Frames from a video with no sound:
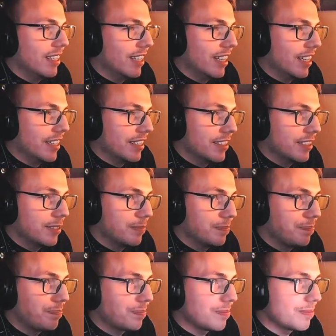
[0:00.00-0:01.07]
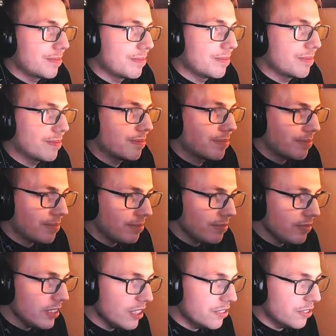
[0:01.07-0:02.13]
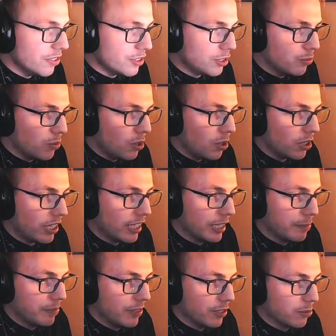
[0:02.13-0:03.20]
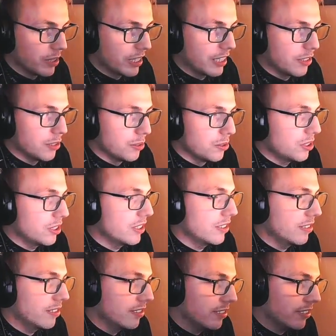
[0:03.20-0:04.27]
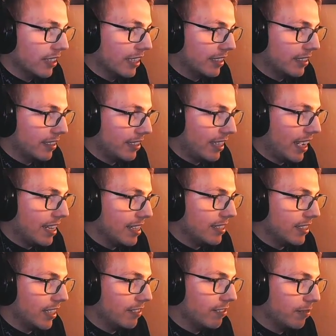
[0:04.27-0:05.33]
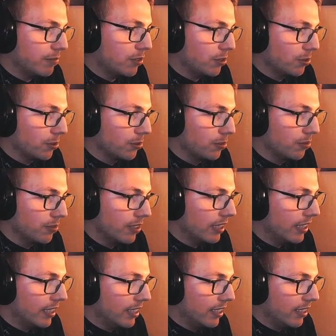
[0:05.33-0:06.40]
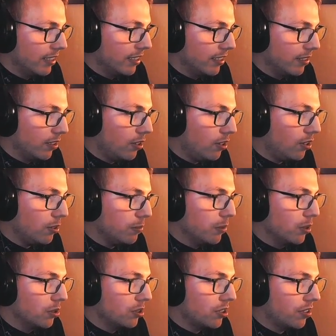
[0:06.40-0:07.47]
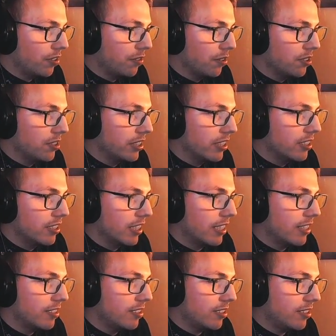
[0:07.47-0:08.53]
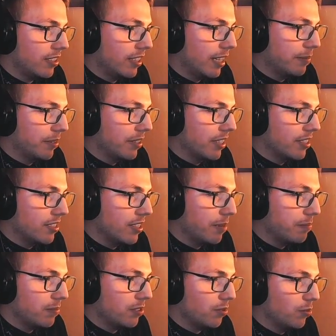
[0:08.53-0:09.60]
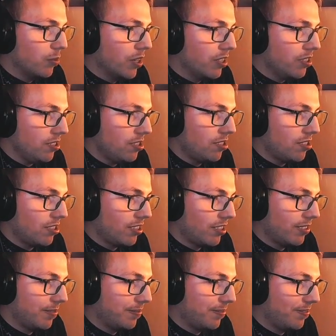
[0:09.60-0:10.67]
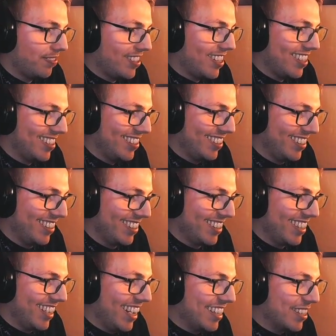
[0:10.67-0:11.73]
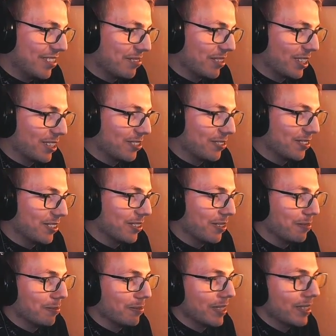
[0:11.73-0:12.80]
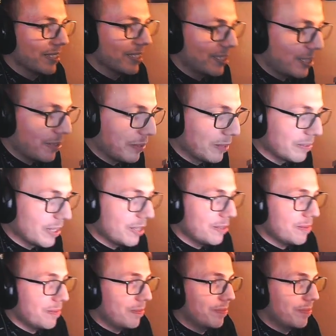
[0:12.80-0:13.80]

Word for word: And there is a wall clip that we can use that can save up to almost 13 seconds that I'm gonna attempt once, and then we're gonna do it the normal way, and it's coming up now.